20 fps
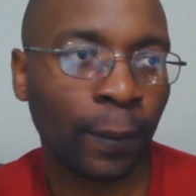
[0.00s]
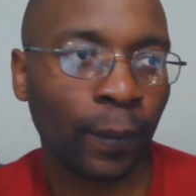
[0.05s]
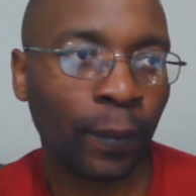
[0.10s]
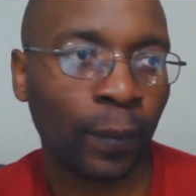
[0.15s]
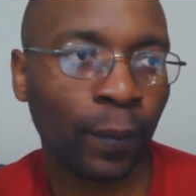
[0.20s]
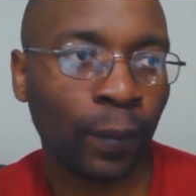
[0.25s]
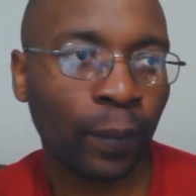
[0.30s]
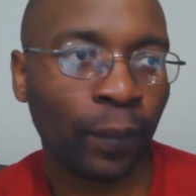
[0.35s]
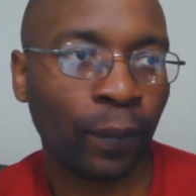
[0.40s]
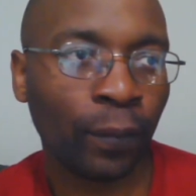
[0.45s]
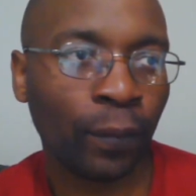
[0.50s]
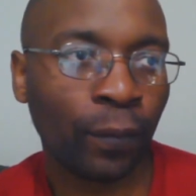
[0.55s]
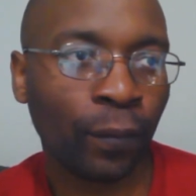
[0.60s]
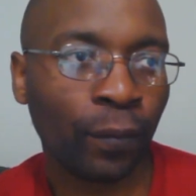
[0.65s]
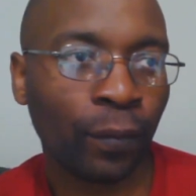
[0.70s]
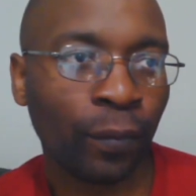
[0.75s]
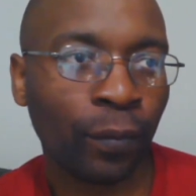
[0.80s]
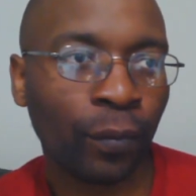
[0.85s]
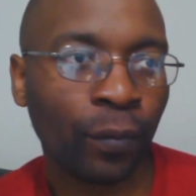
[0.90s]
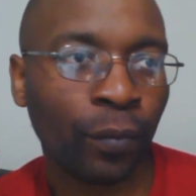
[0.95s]

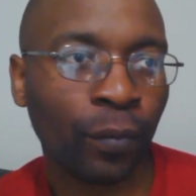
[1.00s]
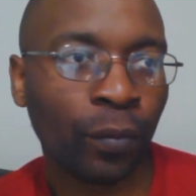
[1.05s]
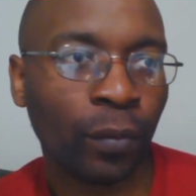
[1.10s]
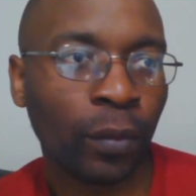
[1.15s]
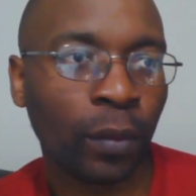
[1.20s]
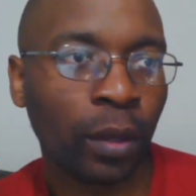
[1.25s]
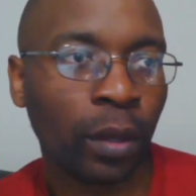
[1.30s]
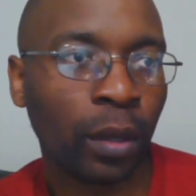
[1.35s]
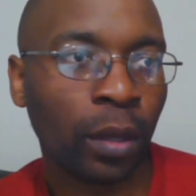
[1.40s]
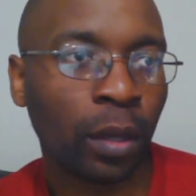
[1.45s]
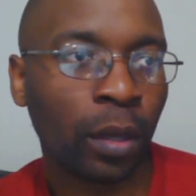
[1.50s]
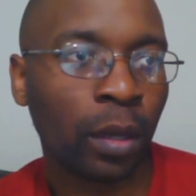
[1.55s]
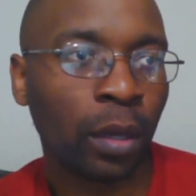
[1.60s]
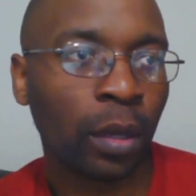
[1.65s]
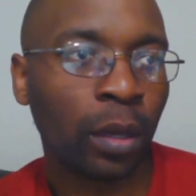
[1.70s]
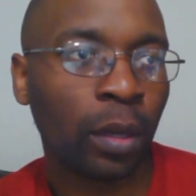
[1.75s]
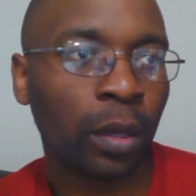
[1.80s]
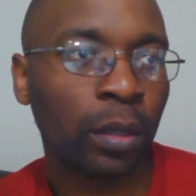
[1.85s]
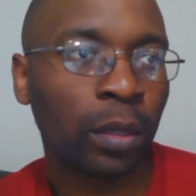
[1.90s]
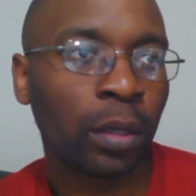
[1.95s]

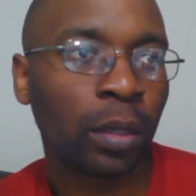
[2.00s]
No one is speaking in this clip.